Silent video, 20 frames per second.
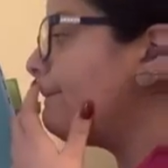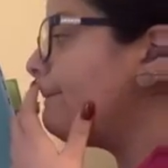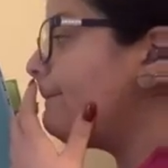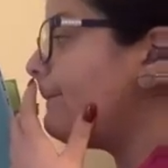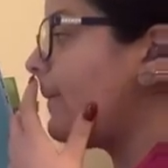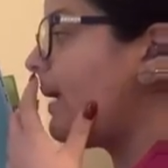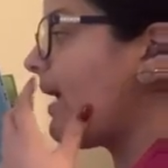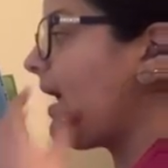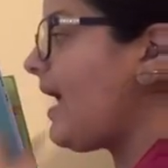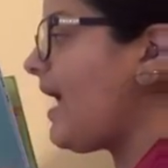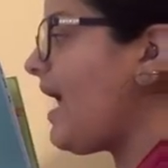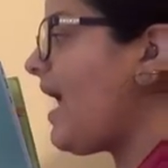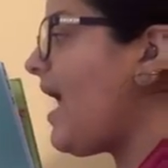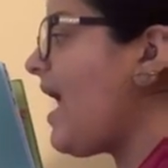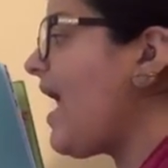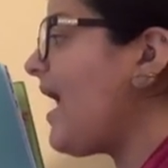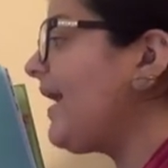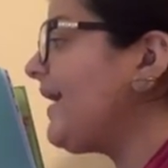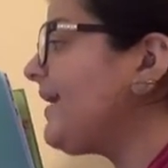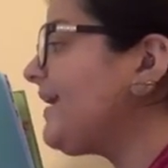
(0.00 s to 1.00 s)
But
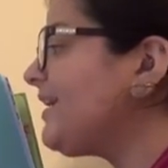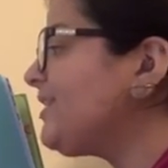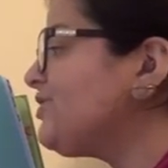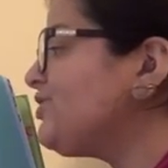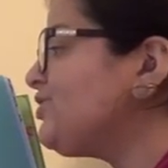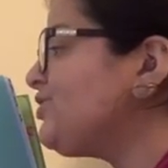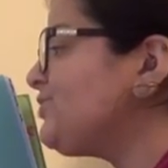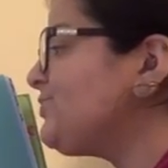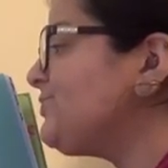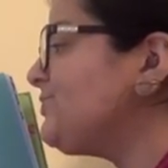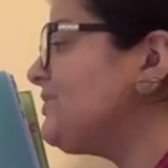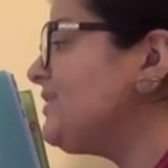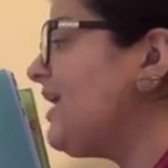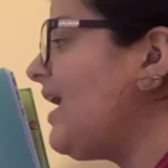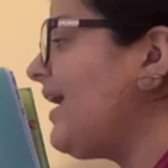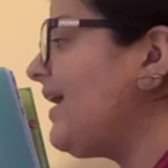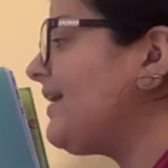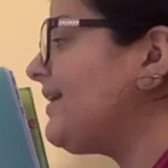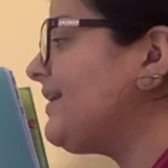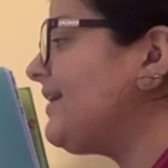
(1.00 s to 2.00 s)
I can do
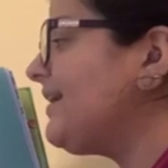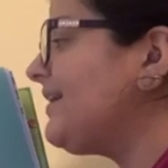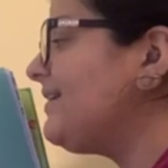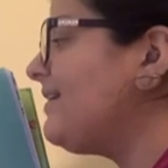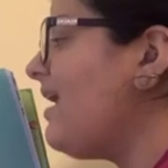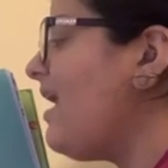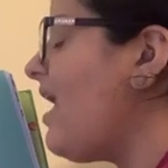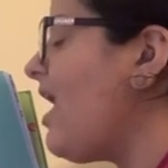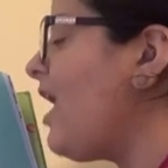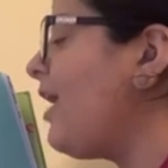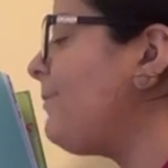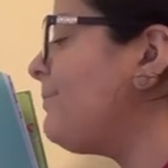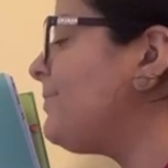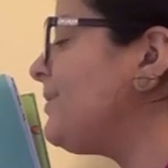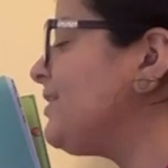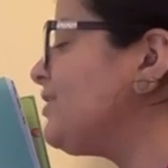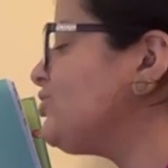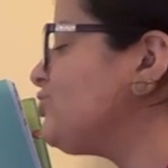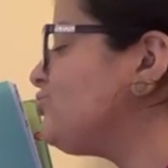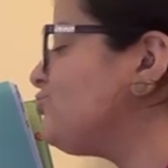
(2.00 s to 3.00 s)
nine and
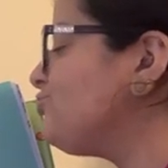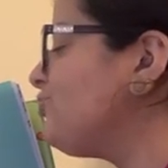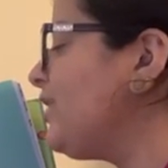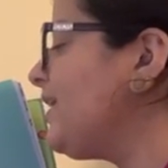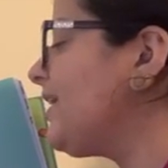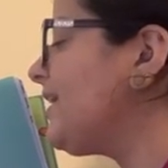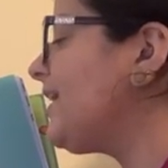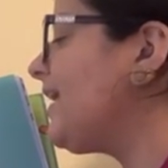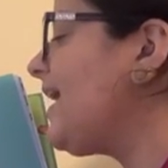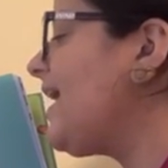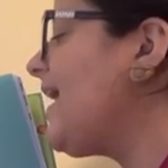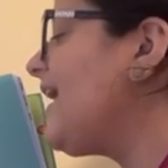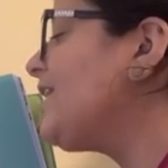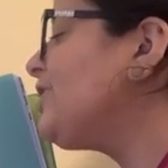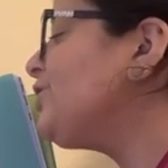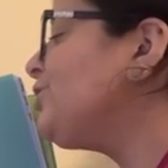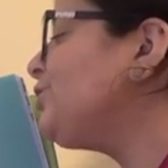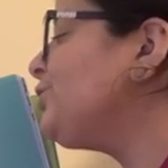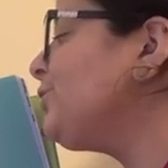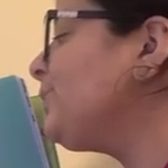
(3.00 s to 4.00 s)
hop and drink.
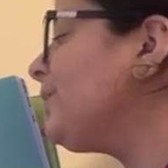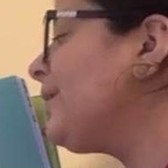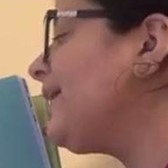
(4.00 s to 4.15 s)
You